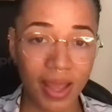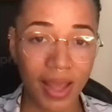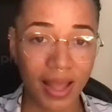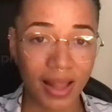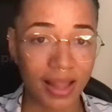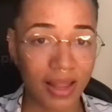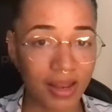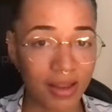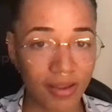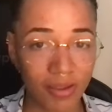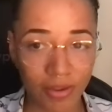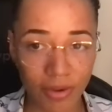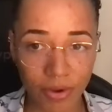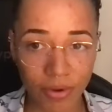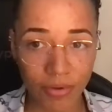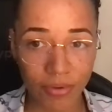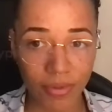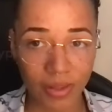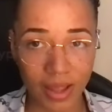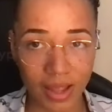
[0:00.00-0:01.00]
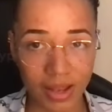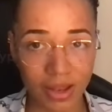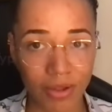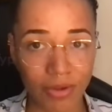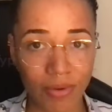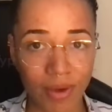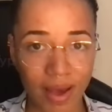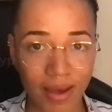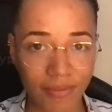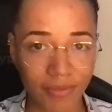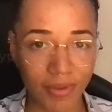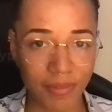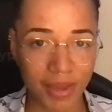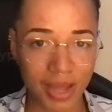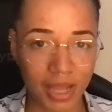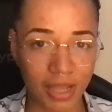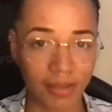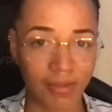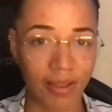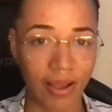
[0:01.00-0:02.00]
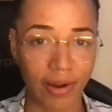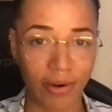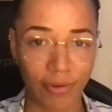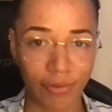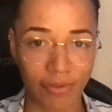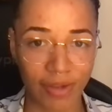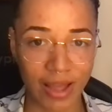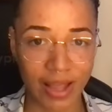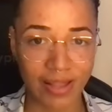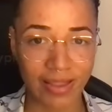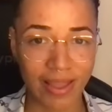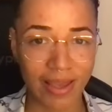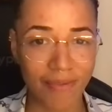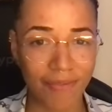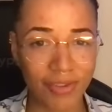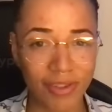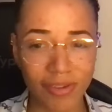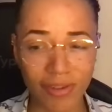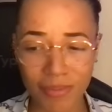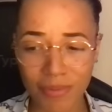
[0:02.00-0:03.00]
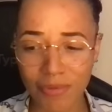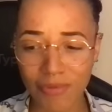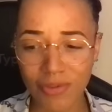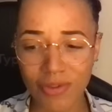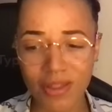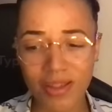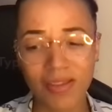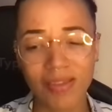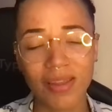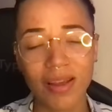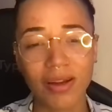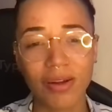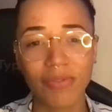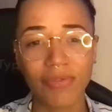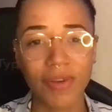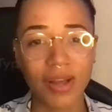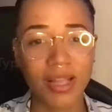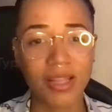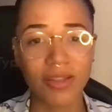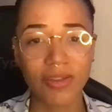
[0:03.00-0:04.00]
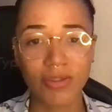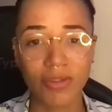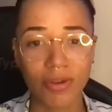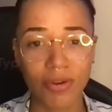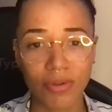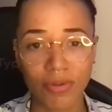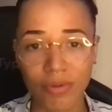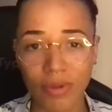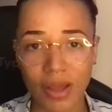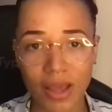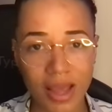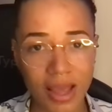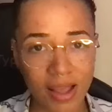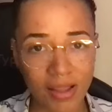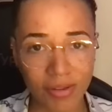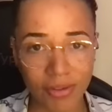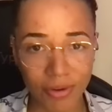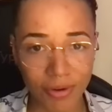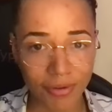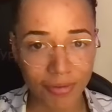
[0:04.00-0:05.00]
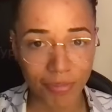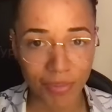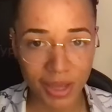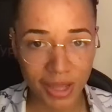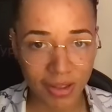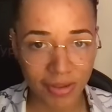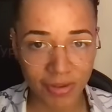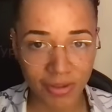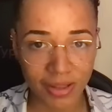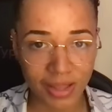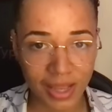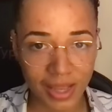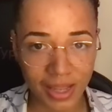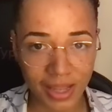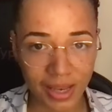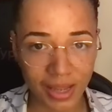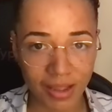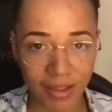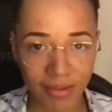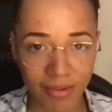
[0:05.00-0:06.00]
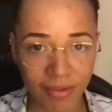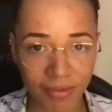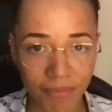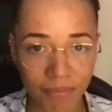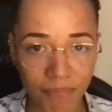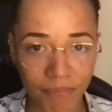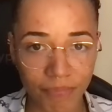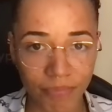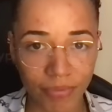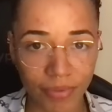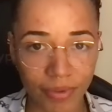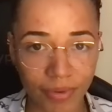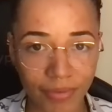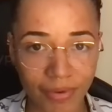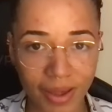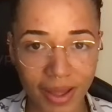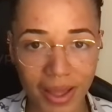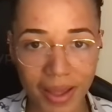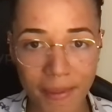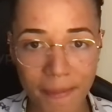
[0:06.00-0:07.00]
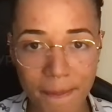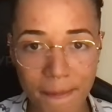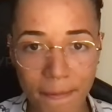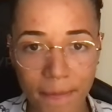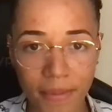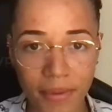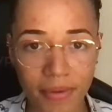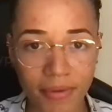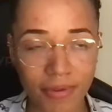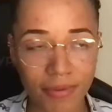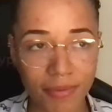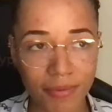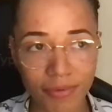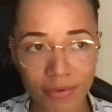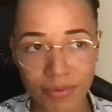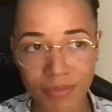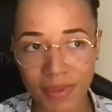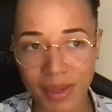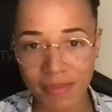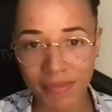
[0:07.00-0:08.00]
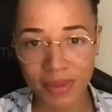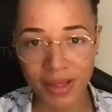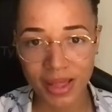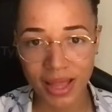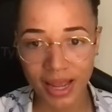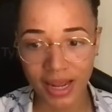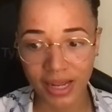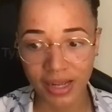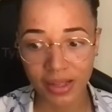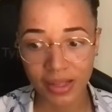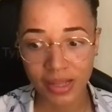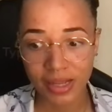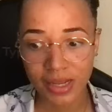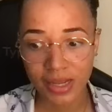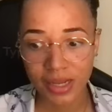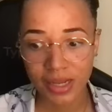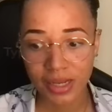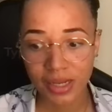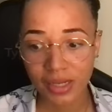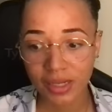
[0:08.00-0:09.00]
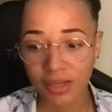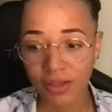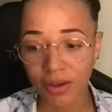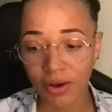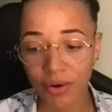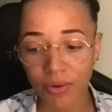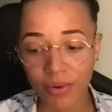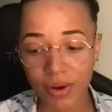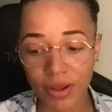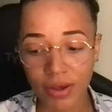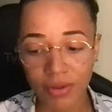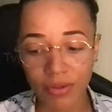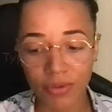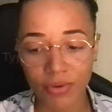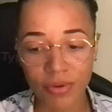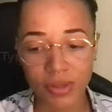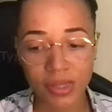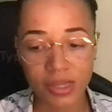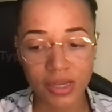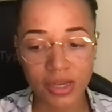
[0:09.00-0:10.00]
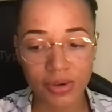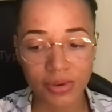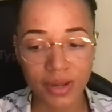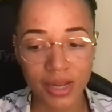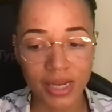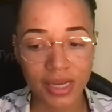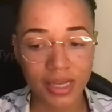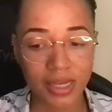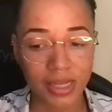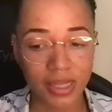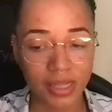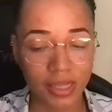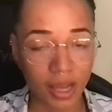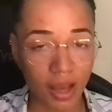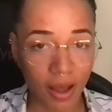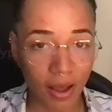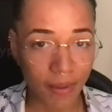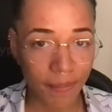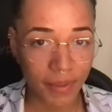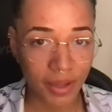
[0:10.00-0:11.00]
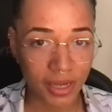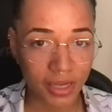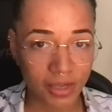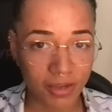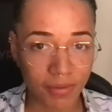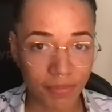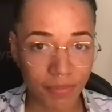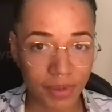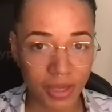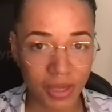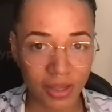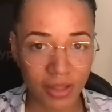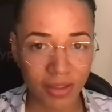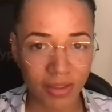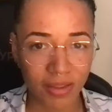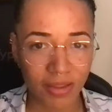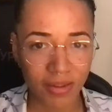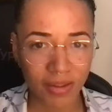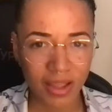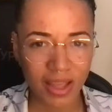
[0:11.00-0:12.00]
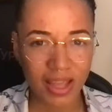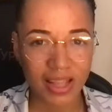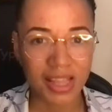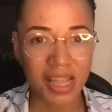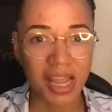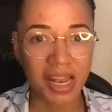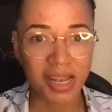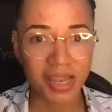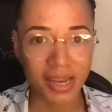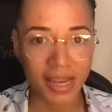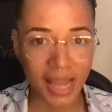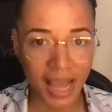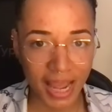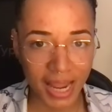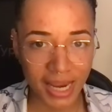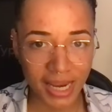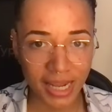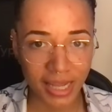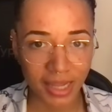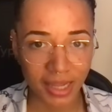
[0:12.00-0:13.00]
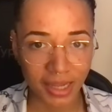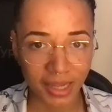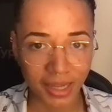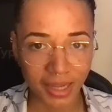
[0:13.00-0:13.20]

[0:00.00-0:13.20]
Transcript: and they just know that you have to make a sacrifice here. For some of you, this sacrifice is so it's not as big as you think it is, right? Some of you may be like just holding on to a situation that's karmic just because it's entertaining.